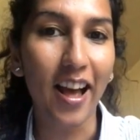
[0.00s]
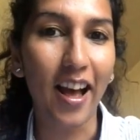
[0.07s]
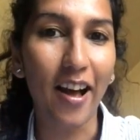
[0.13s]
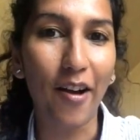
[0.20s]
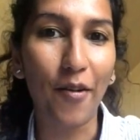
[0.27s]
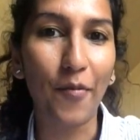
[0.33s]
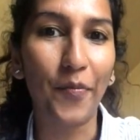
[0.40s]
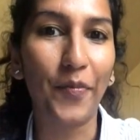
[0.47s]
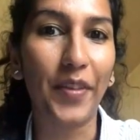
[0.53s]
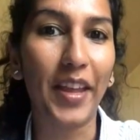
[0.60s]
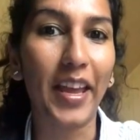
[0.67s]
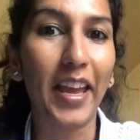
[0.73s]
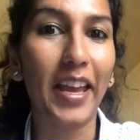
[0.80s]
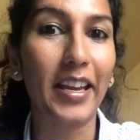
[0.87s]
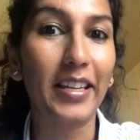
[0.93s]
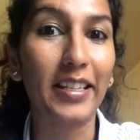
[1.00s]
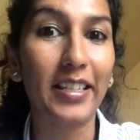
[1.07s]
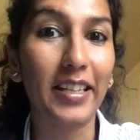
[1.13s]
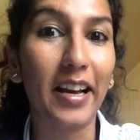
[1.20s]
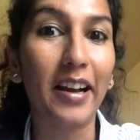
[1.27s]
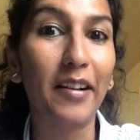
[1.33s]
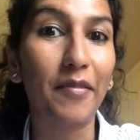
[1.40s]

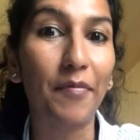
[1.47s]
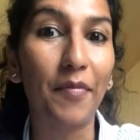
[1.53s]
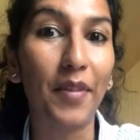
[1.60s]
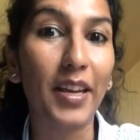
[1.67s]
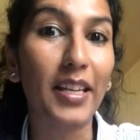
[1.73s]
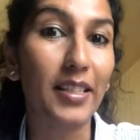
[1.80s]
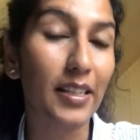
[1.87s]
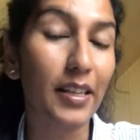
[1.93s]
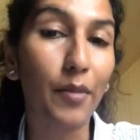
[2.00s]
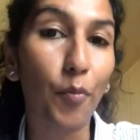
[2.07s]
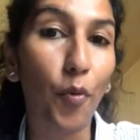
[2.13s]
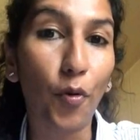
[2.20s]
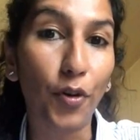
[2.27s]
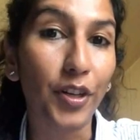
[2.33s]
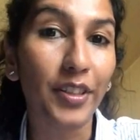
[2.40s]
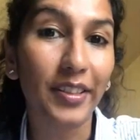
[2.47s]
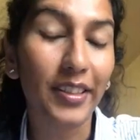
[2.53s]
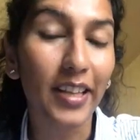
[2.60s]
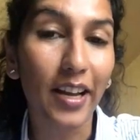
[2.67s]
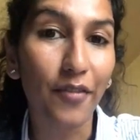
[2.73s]
It's an important